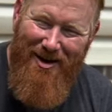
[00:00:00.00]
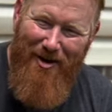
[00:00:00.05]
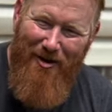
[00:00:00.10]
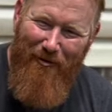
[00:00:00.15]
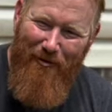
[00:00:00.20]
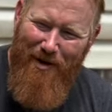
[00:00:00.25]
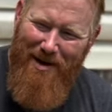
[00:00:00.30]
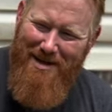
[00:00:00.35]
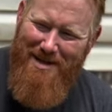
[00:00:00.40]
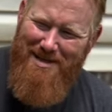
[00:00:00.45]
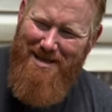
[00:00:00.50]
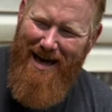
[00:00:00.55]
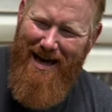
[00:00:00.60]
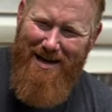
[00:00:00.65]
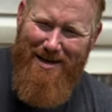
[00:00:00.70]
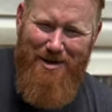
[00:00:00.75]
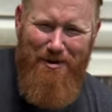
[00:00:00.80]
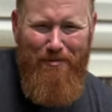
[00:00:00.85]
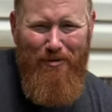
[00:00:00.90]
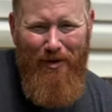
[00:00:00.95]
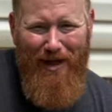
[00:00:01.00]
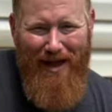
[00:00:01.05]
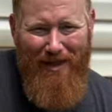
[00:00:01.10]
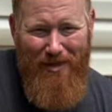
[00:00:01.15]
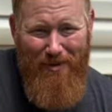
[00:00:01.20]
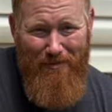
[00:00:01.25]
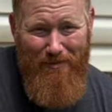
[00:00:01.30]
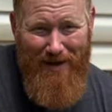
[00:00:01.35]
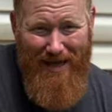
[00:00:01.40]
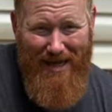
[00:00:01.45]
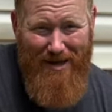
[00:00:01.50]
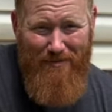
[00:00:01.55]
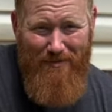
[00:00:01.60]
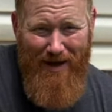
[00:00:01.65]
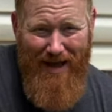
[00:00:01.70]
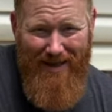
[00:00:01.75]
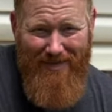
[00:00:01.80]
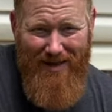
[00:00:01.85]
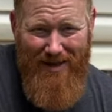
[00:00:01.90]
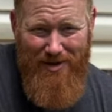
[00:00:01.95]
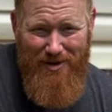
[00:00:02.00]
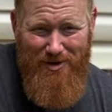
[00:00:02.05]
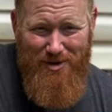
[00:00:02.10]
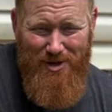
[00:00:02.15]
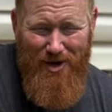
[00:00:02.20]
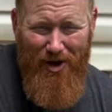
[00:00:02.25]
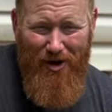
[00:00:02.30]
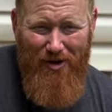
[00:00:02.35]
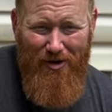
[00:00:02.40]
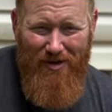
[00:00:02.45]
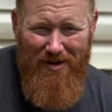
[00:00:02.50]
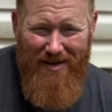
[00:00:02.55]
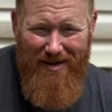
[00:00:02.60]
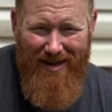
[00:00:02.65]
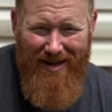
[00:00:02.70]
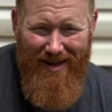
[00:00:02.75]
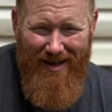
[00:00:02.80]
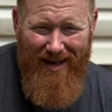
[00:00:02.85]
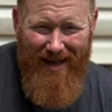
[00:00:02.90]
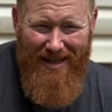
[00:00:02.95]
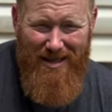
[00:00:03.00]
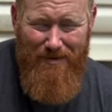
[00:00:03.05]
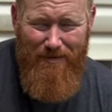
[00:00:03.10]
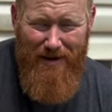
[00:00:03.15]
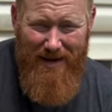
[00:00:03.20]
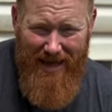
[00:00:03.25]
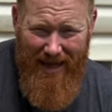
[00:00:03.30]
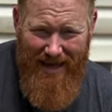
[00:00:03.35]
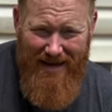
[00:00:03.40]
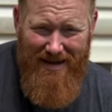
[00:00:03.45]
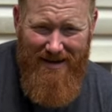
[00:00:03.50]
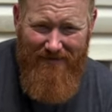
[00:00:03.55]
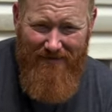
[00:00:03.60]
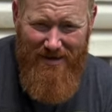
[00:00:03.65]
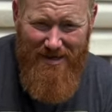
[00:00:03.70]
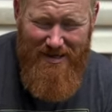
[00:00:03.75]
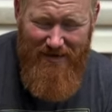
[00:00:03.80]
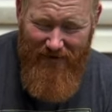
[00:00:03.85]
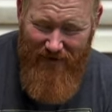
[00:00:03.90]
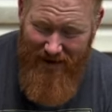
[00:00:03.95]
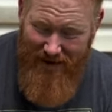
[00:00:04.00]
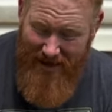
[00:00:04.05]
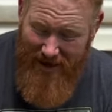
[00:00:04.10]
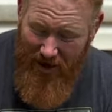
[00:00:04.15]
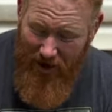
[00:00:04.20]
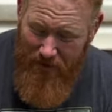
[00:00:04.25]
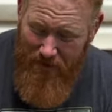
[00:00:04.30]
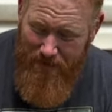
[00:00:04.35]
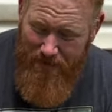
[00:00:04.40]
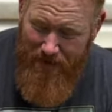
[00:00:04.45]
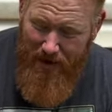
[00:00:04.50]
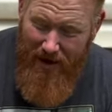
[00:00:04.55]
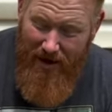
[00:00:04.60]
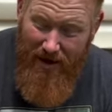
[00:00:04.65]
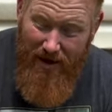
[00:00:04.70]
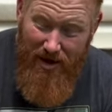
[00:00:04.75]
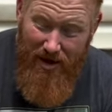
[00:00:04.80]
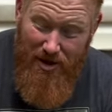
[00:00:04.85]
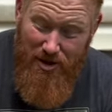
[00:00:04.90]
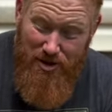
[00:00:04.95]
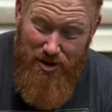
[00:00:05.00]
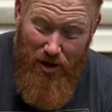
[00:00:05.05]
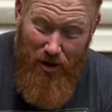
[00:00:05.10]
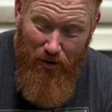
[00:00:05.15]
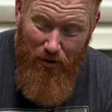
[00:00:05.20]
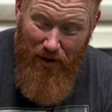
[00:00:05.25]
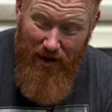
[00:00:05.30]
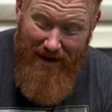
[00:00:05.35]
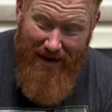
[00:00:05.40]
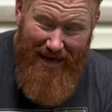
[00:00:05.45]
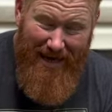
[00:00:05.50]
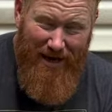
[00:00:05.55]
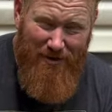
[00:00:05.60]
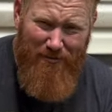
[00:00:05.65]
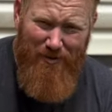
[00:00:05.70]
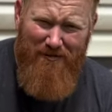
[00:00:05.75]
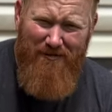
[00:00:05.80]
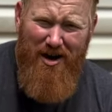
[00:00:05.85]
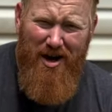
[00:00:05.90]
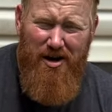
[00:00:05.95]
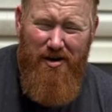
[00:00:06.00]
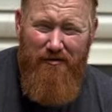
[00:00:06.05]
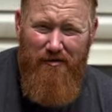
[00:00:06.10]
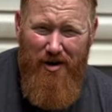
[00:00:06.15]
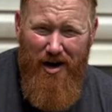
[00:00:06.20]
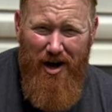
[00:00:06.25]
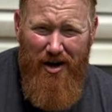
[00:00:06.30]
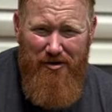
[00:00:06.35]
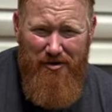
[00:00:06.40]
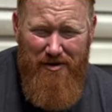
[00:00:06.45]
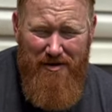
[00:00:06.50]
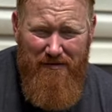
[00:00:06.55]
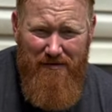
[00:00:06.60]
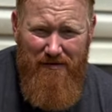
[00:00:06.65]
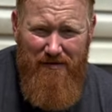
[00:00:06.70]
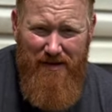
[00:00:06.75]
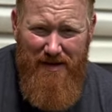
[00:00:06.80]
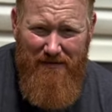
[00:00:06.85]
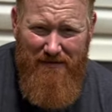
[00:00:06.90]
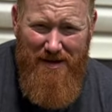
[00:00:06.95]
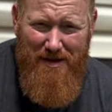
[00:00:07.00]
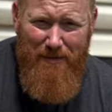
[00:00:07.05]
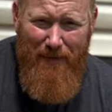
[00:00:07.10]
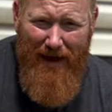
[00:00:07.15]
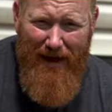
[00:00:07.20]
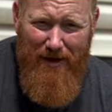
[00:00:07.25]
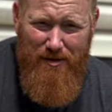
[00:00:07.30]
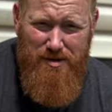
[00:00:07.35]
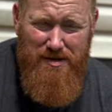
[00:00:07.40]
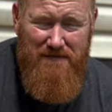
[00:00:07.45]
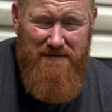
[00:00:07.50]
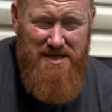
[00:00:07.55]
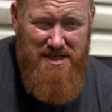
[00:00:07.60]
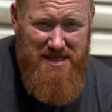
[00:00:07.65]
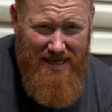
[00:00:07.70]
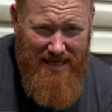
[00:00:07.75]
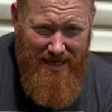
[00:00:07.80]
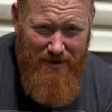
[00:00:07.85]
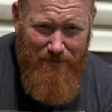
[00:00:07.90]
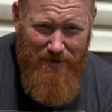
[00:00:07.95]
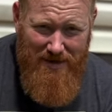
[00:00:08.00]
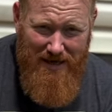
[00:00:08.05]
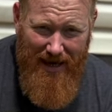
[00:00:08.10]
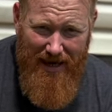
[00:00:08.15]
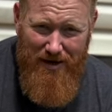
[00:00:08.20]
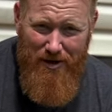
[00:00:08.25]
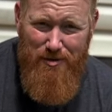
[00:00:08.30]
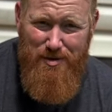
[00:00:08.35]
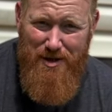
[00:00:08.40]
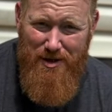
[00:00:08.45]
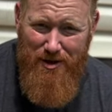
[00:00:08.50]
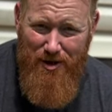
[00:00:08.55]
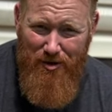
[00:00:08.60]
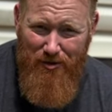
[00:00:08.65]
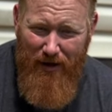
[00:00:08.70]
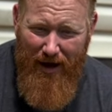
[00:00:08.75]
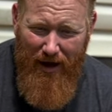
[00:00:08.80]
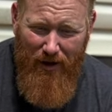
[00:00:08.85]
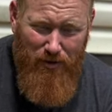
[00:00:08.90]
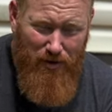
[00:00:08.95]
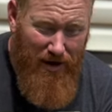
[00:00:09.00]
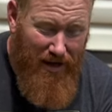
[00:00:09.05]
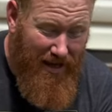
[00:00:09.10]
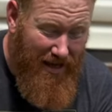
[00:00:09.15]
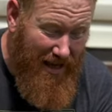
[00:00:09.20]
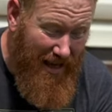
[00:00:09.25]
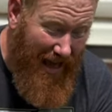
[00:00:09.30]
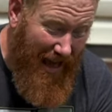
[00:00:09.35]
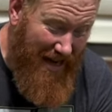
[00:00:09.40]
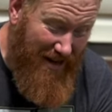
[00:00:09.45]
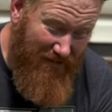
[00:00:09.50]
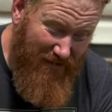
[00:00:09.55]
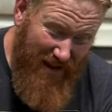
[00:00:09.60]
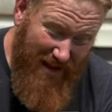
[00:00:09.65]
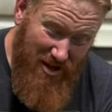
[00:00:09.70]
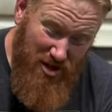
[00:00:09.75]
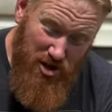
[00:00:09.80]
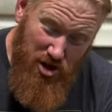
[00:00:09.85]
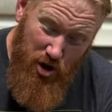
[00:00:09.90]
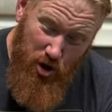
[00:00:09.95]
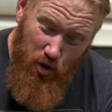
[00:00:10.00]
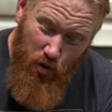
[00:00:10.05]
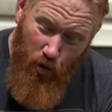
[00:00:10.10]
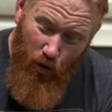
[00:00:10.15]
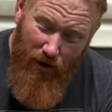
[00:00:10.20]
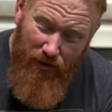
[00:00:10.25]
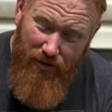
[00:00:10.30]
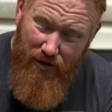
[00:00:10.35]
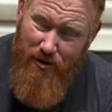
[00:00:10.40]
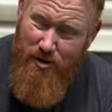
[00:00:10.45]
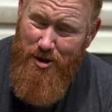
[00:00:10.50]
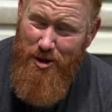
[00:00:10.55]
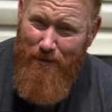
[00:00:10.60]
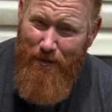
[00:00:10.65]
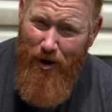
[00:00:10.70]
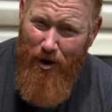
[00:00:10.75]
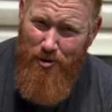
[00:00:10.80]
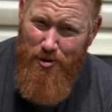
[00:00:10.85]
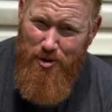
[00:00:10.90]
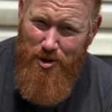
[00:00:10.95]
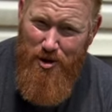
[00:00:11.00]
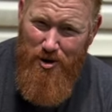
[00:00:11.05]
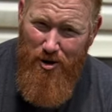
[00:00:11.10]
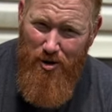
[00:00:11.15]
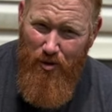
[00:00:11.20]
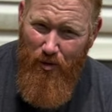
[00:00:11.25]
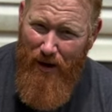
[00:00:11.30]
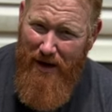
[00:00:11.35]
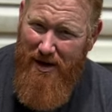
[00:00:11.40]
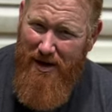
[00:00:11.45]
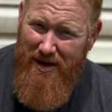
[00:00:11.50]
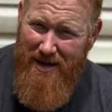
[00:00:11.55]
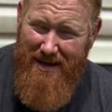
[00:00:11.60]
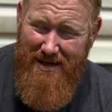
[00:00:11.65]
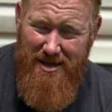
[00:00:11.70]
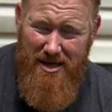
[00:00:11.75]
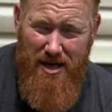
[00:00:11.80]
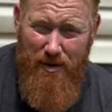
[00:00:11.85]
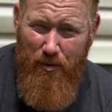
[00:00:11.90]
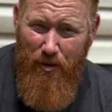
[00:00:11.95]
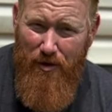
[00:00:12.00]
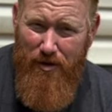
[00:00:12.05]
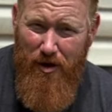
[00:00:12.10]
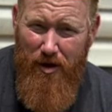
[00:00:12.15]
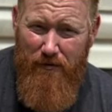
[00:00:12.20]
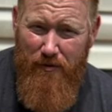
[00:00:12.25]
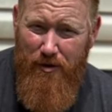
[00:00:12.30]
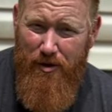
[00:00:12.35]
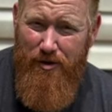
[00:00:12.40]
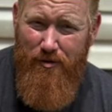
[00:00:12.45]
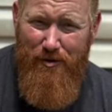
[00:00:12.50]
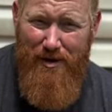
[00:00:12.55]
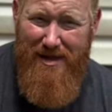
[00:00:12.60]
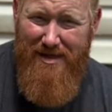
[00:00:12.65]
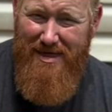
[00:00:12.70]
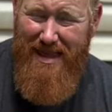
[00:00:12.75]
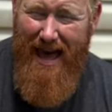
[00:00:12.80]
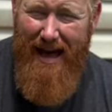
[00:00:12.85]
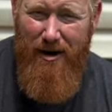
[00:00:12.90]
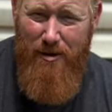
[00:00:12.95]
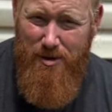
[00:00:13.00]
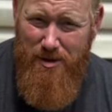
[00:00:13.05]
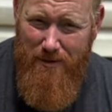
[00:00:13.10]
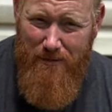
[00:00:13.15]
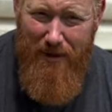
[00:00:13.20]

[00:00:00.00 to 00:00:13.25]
we decided to plant the big bed that you saw uh, at the beginning of this video. So again, we've got over 150 pounds of seed potatoes in the ground. And if they do what they're supposed to do, we could end up with over 3,000